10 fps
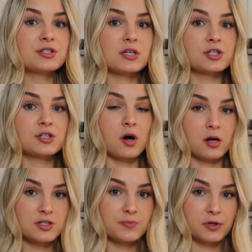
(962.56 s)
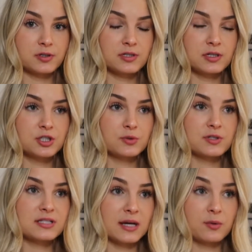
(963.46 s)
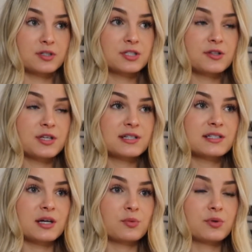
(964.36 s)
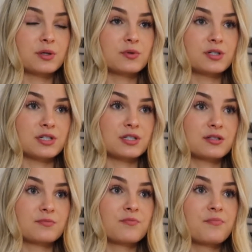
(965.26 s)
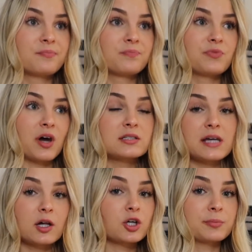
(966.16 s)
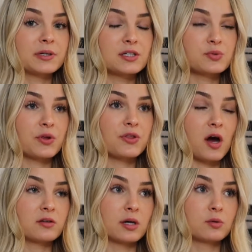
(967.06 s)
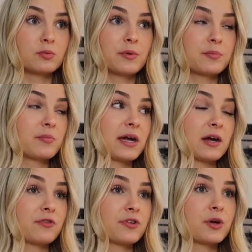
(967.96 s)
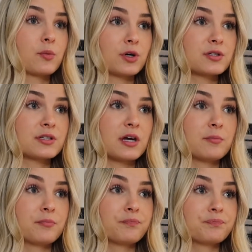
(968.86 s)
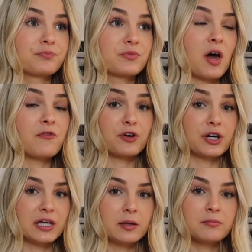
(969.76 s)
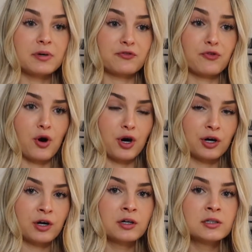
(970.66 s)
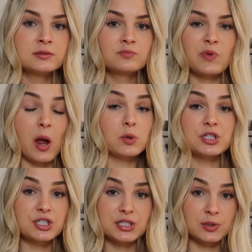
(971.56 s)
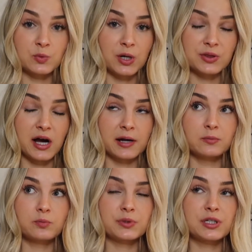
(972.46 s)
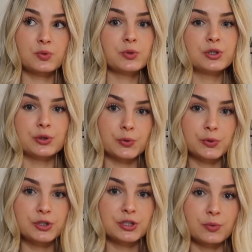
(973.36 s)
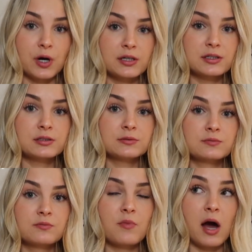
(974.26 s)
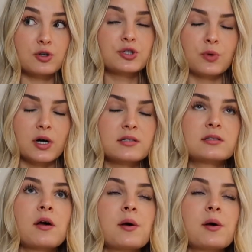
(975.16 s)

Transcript: such an honest person and she would say what she thinks, and we would just not tell her because we thought that would make everything worse, and not for him, but for her. And we just didn't want that because we knew who she was, how she was.